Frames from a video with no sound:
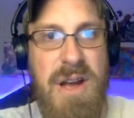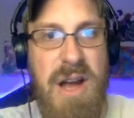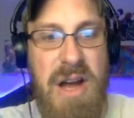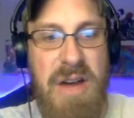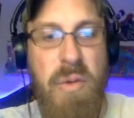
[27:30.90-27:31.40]

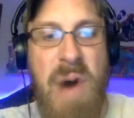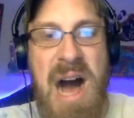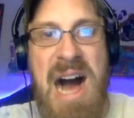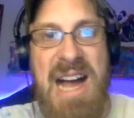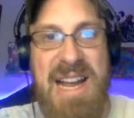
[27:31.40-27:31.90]
Of
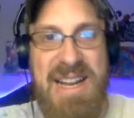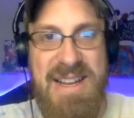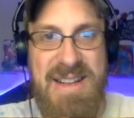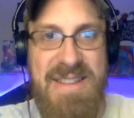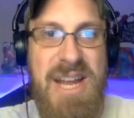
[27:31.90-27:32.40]
why.
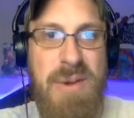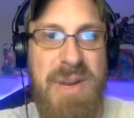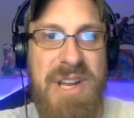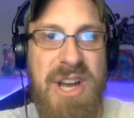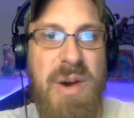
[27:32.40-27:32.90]
There
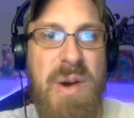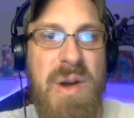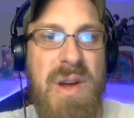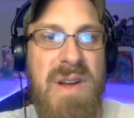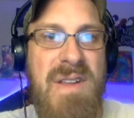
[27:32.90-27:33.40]
we go.
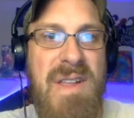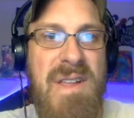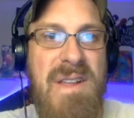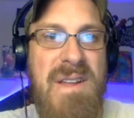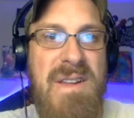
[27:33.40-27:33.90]

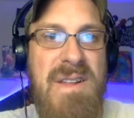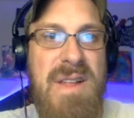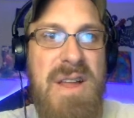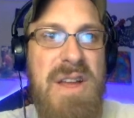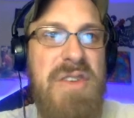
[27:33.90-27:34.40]

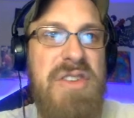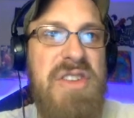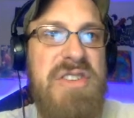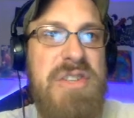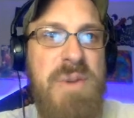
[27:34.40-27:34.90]
See,
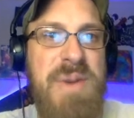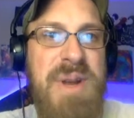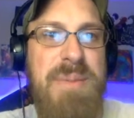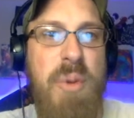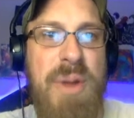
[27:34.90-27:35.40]
this is sort of an
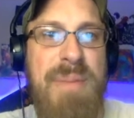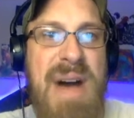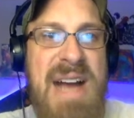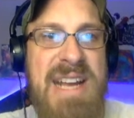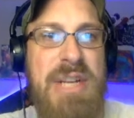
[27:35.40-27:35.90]
important
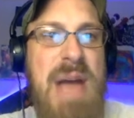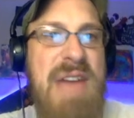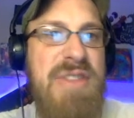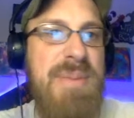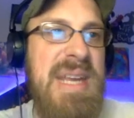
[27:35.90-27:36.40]
buy-in. You
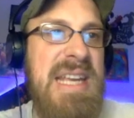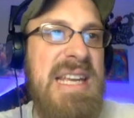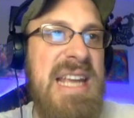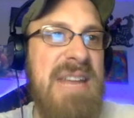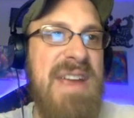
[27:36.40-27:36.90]
have to be in